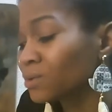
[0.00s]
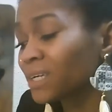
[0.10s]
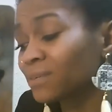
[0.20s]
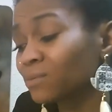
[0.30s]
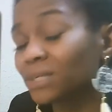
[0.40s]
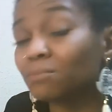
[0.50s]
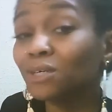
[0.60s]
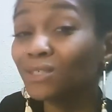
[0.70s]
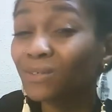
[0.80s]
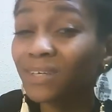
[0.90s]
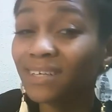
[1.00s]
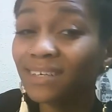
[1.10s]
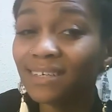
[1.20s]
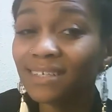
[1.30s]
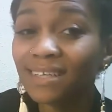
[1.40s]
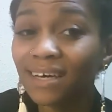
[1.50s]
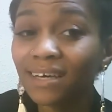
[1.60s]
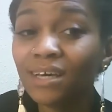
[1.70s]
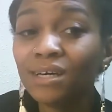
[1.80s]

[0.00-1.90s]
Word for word: yeah, what I'm also getting is that